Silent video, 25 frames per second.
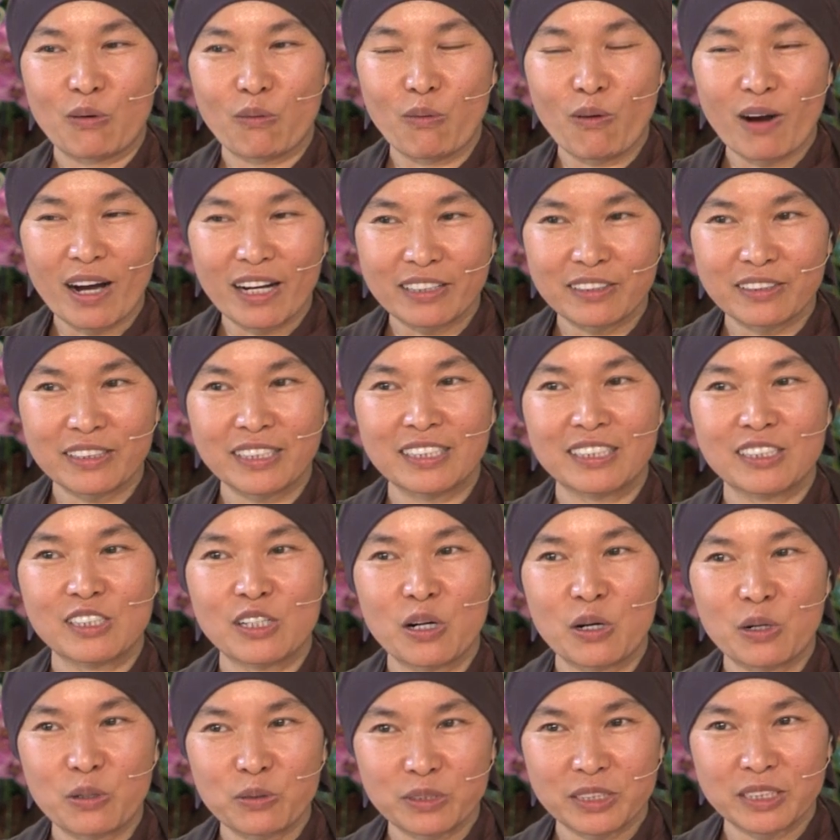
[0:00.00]
Watering
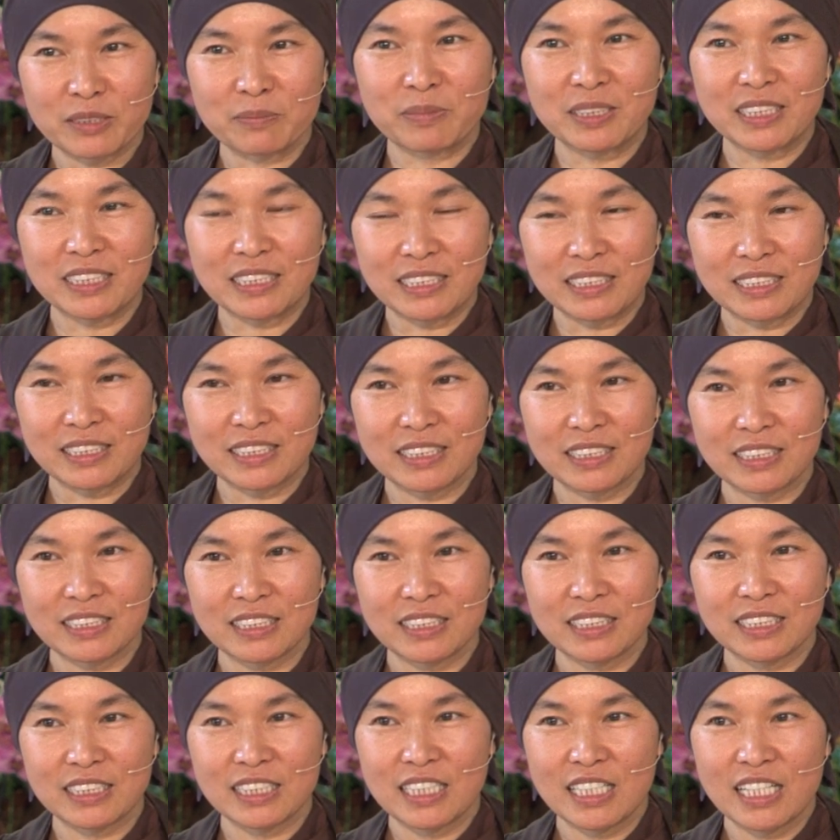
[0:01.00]
wholesome seeds.
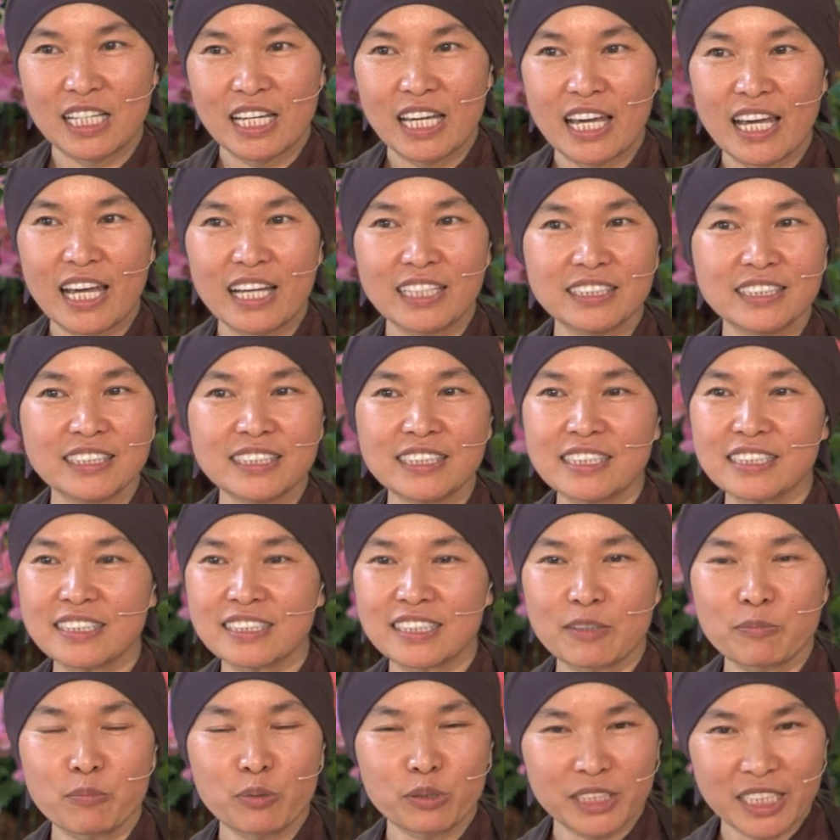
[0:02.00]
And
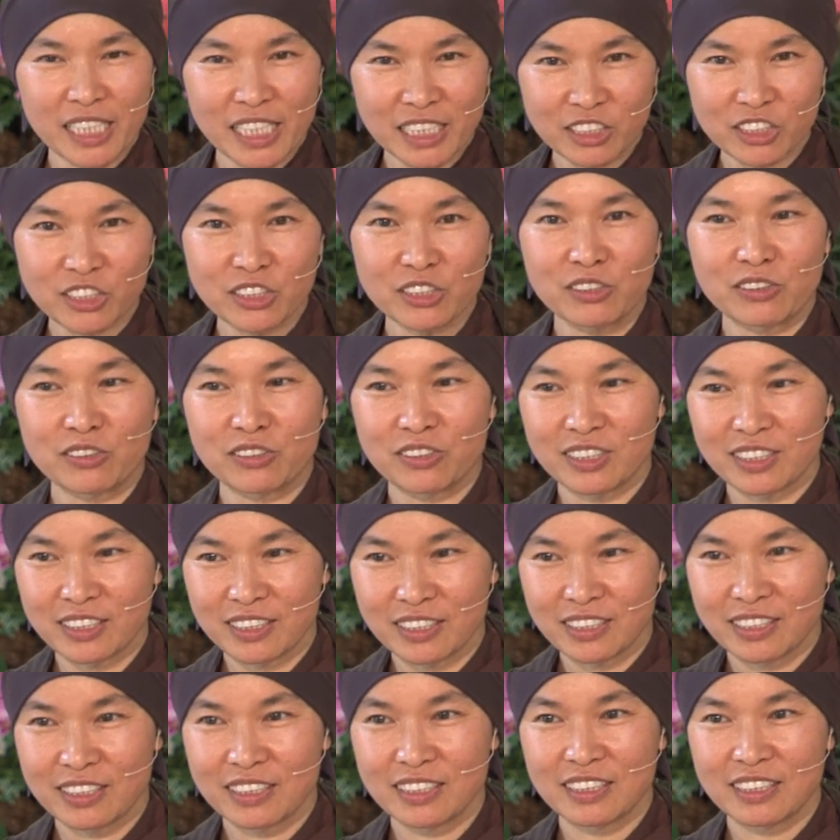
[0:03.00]
seeds are potentials.